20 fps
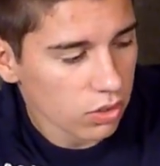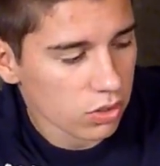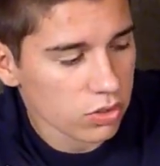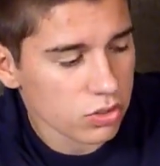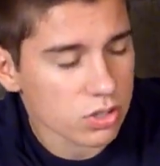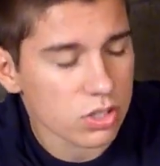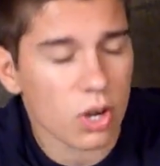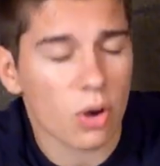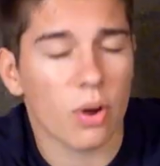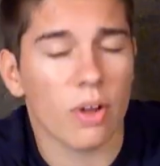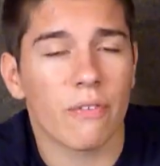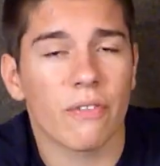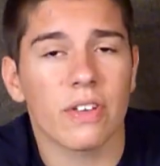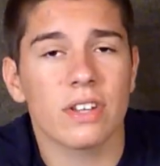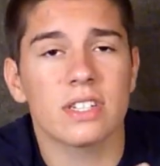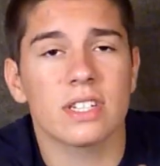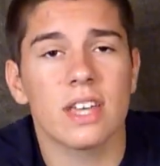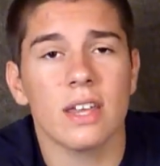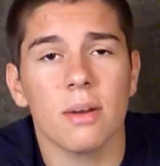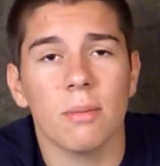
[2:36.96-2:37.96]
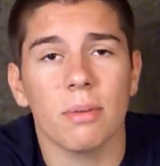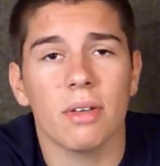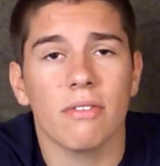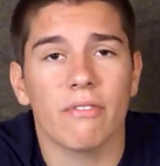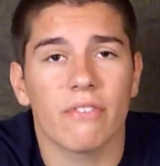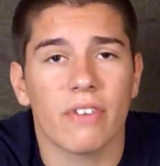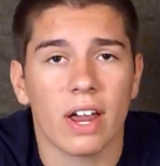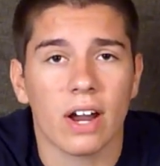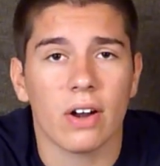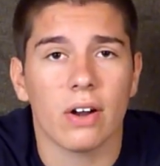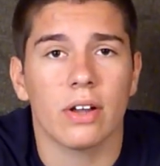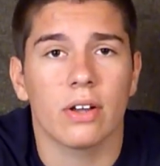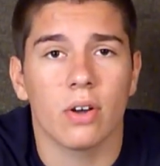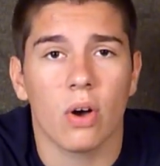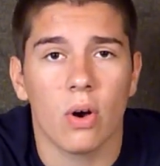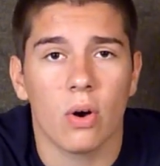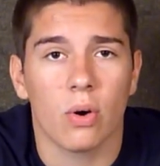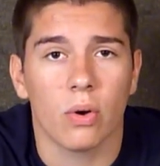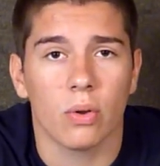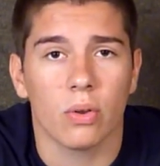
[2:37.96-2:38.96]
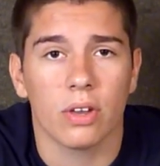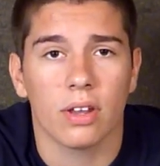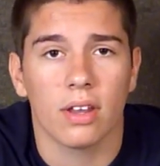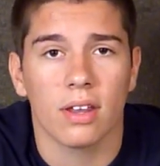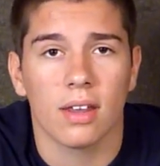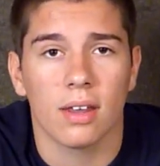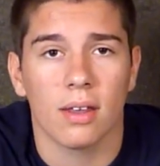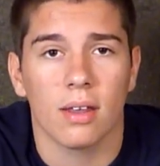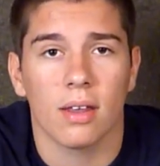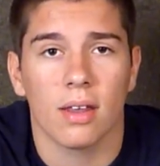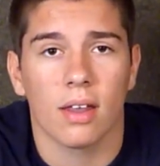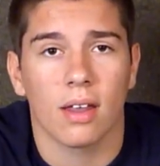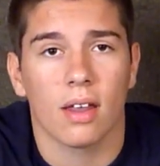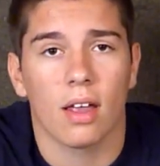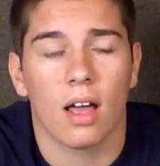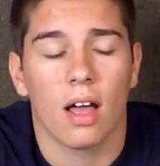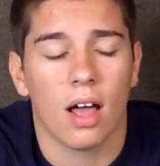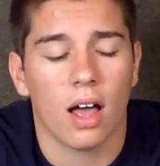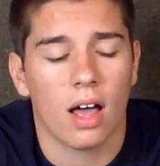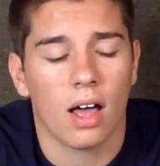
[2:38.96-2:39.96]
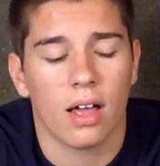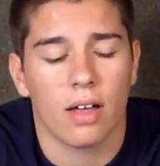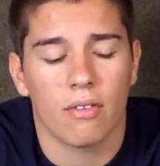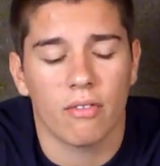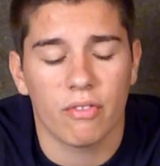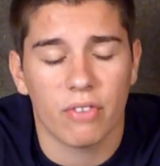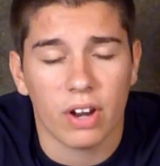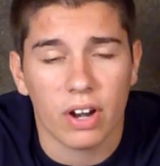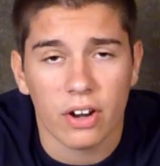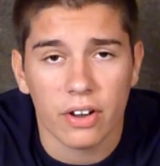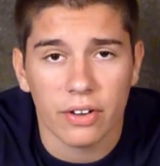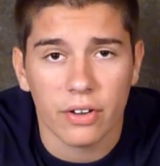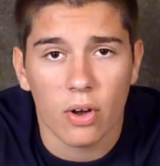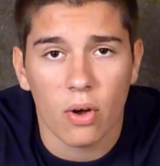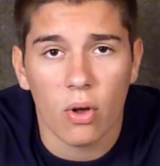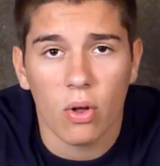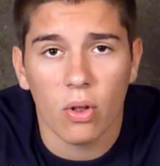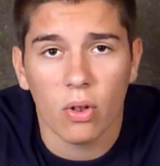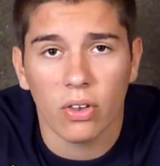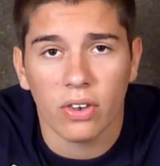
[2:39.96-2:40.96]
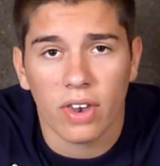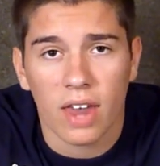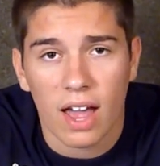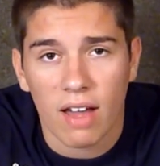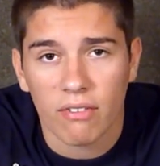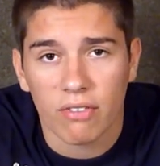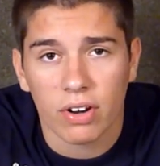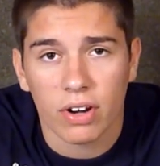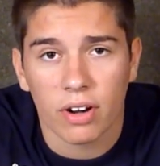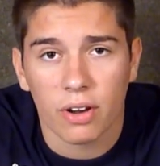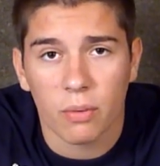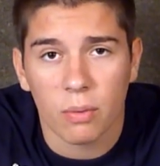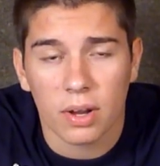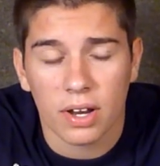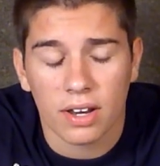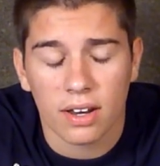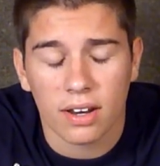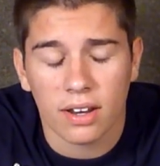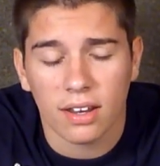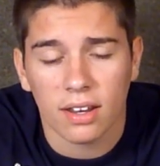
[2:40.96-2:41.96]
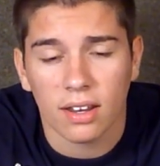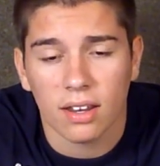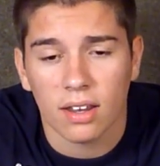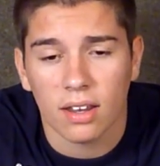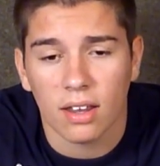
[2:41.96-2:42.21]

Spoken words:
So if it's going to be very cold, not very windy,